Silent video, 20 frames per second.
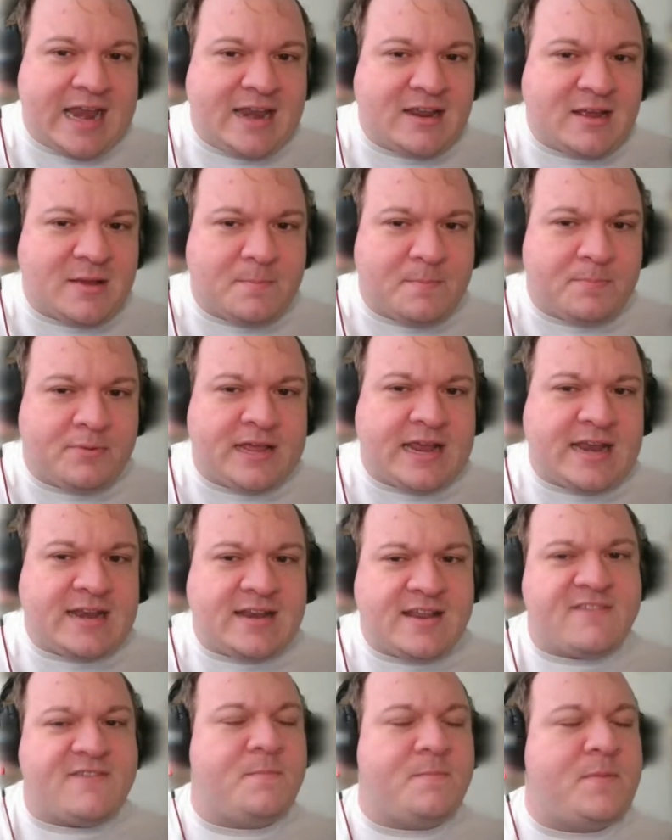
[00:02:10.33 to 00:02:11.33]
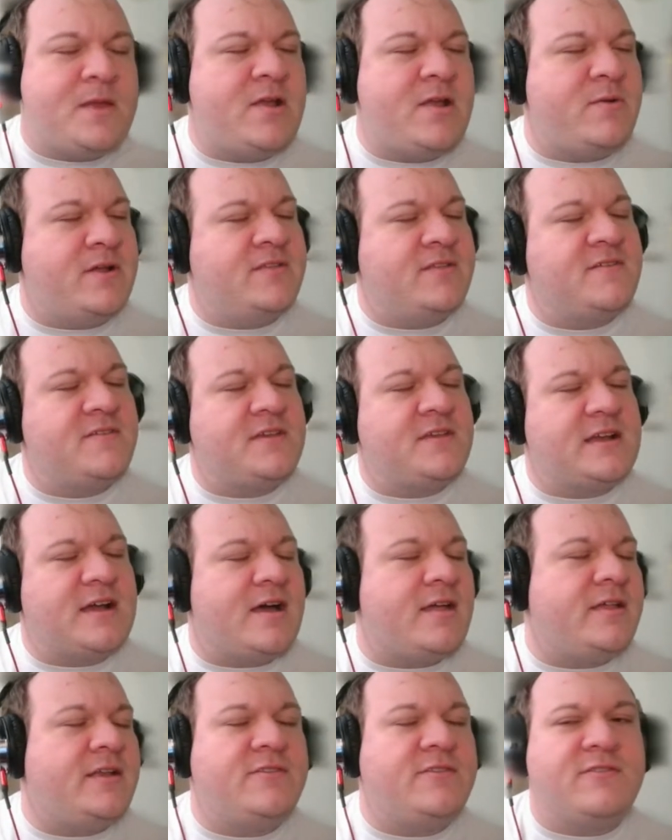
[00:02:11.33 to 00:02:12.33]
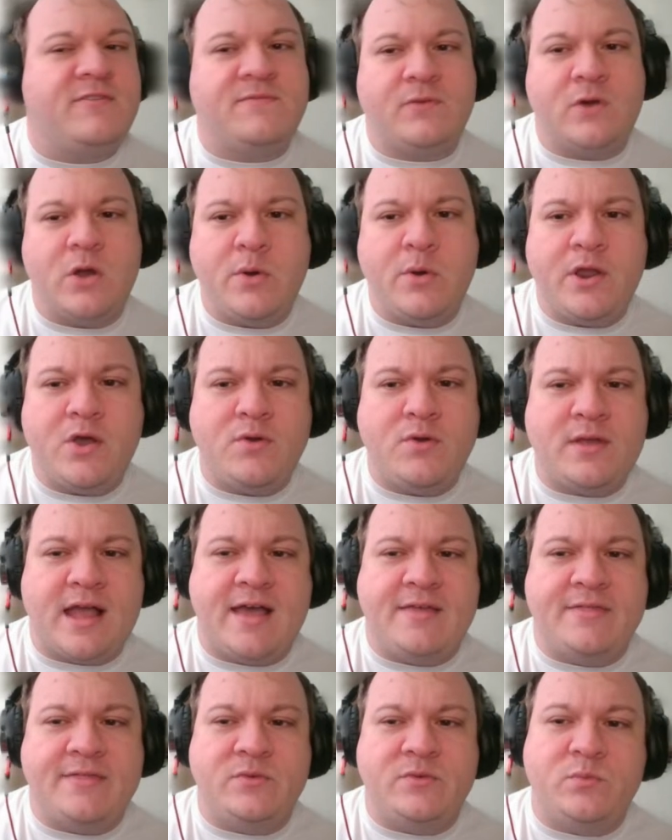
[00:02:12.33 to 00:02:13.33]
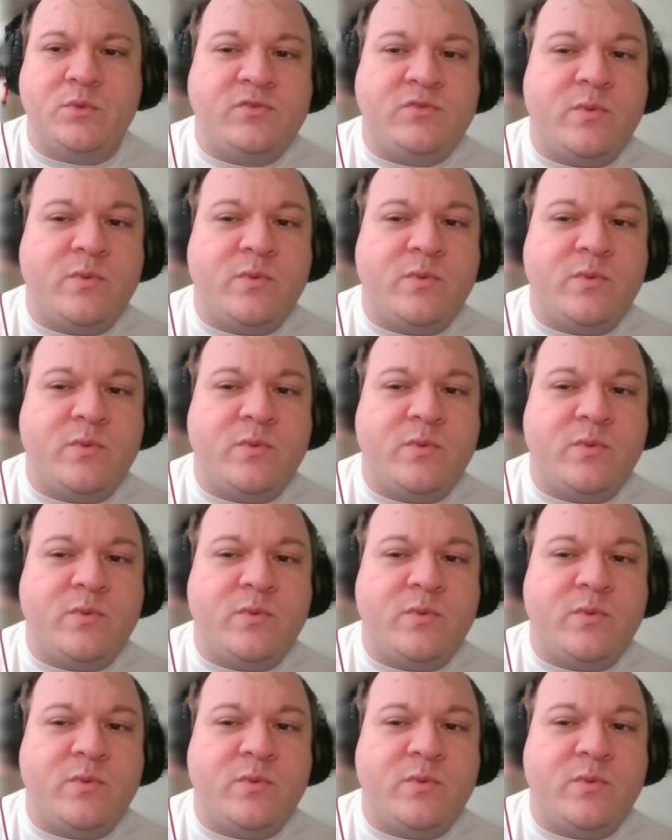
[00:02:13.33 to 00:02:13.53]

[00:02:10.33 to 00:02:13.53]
in the complete disappearance of the colonists of Roanoke Island,